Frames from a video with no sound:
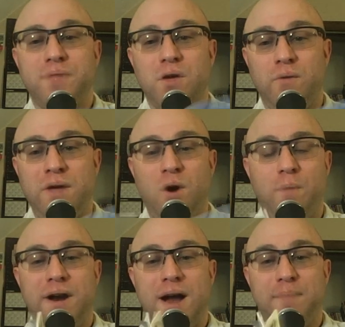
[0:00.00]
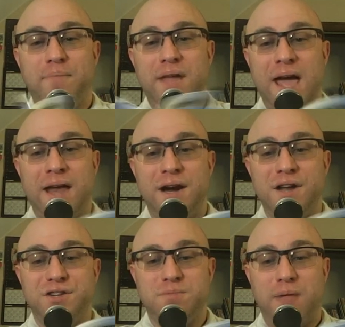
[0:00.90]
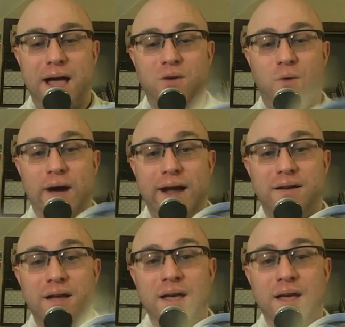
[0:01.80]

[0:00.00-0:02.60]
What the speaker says: When we open it up, again, it is just black and white.